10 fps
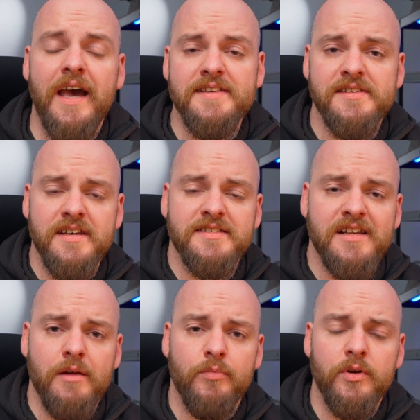as an
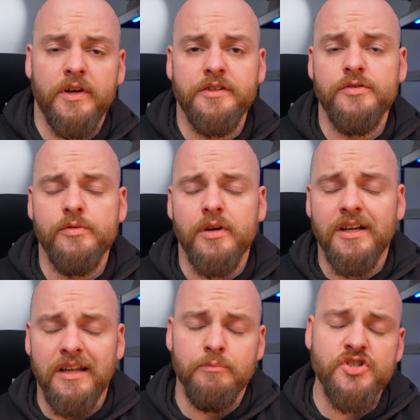example, when you do a
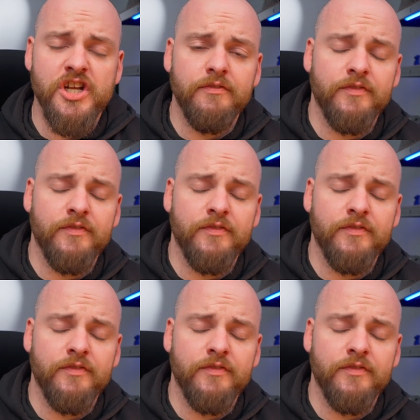clamshell